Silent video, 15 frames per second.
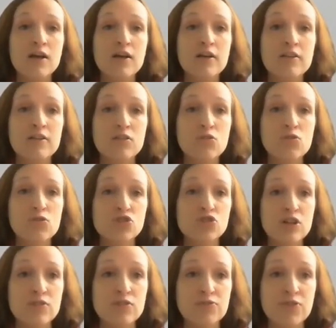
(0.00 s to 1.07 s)
the
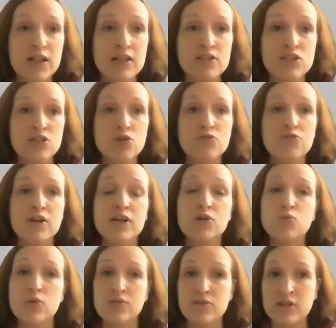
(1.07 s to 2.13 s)
logical fallacy of
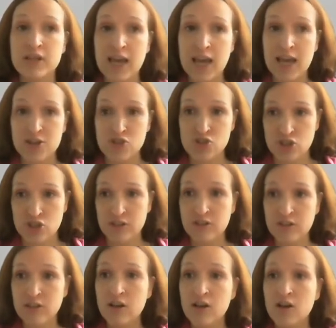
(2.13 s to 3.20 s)

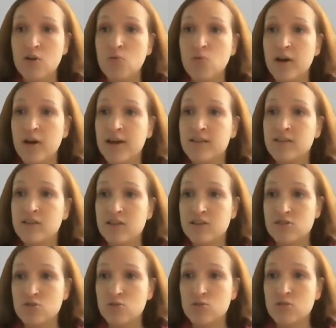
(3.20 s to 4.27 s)
equivocation, when,
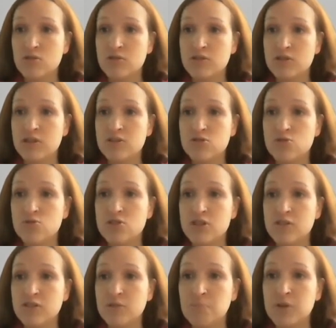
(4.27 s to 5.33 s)
as you see
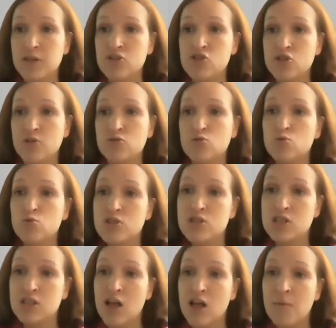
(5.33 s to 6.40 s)
the picture, 2 is
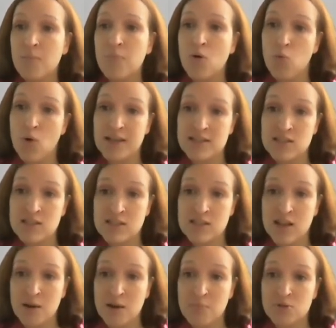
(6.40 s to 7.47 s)
a number, 1 is a
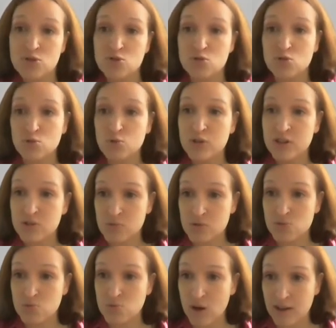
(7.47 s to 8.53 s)
number, so 2
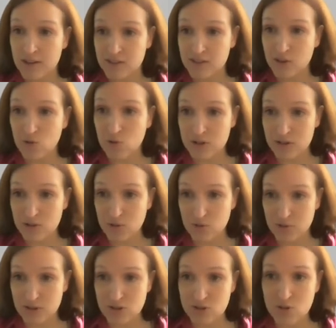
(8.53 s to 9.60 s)
equals 1, according to
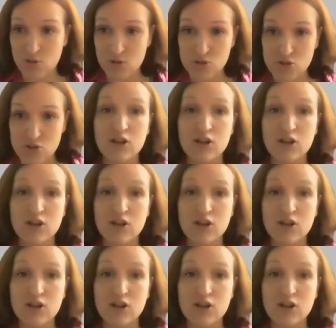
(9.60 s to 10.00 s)
this logic.